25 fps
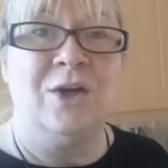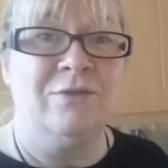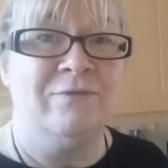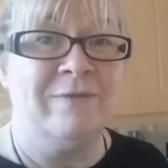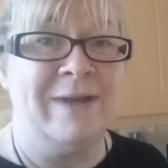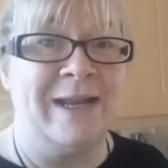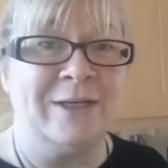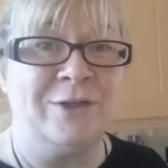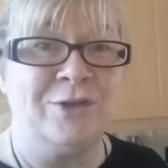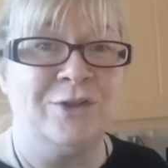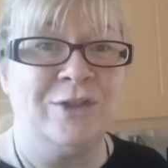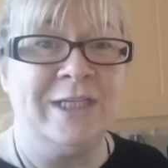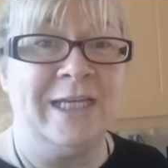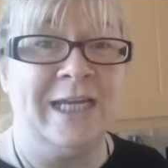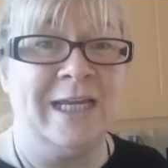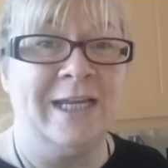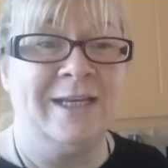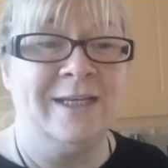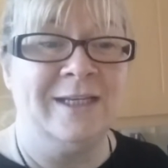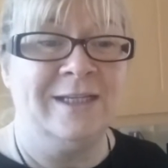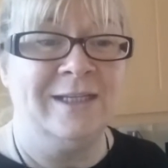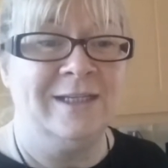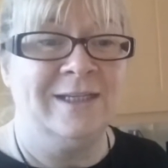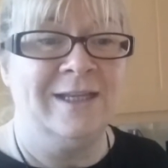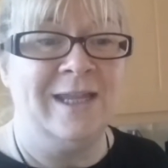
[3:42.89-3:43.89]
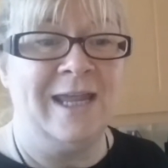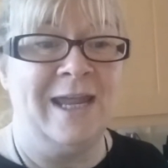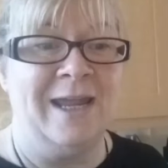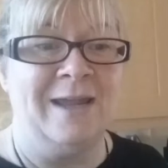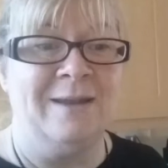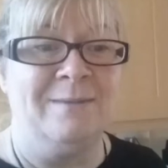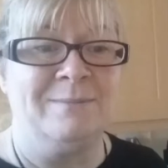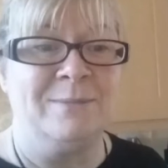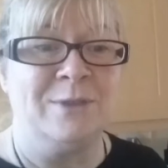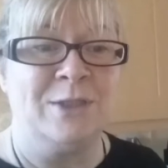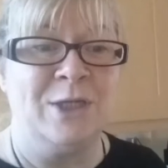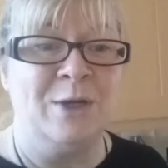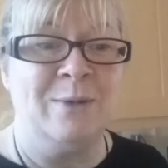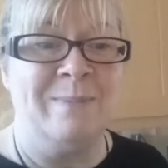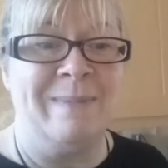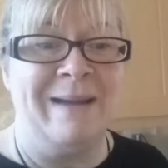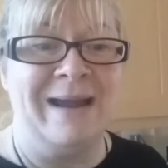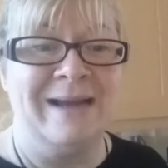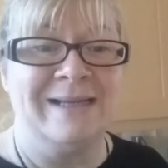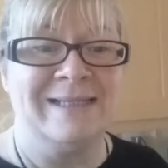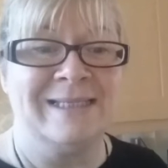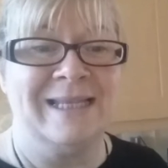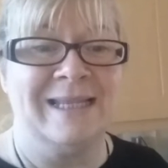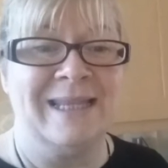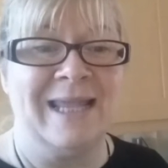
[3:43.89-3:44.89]
red onion, 2
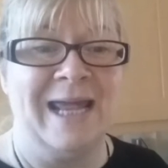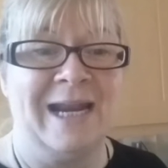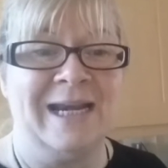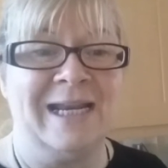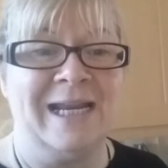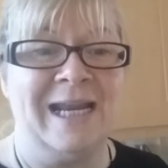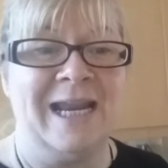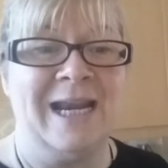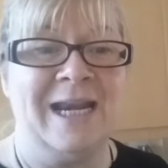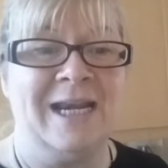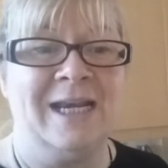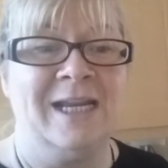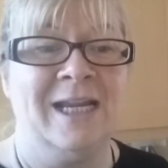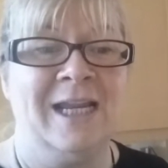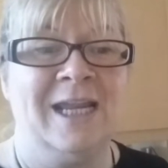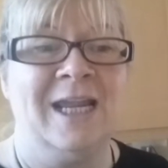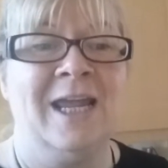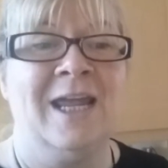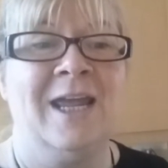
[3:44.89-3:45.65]
bags of that in,